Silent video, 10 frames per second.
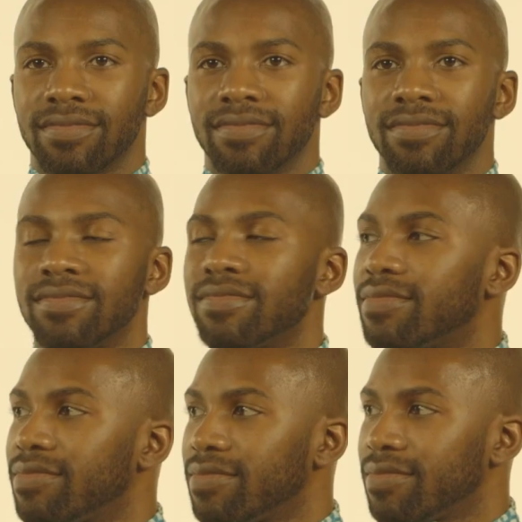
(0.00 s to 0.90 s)

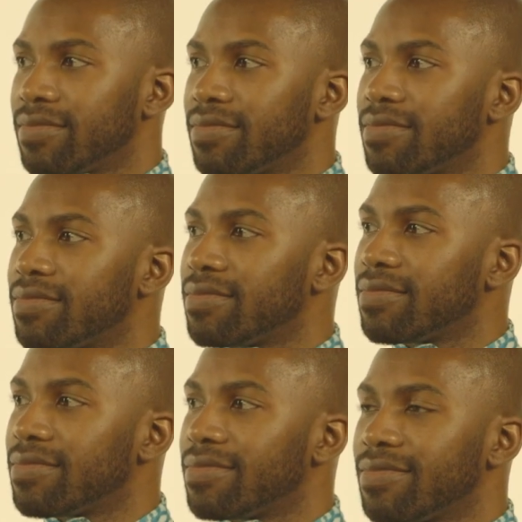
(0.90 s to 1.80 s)

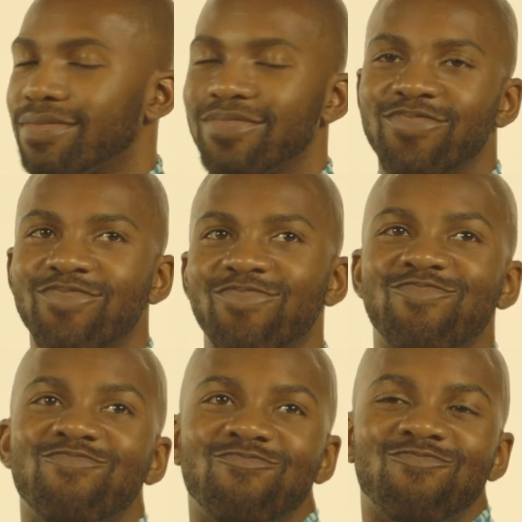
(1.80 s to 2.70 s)

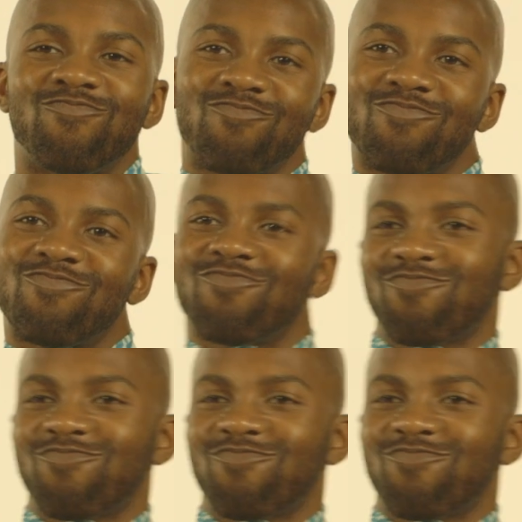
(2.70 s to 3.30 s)
(not speaking)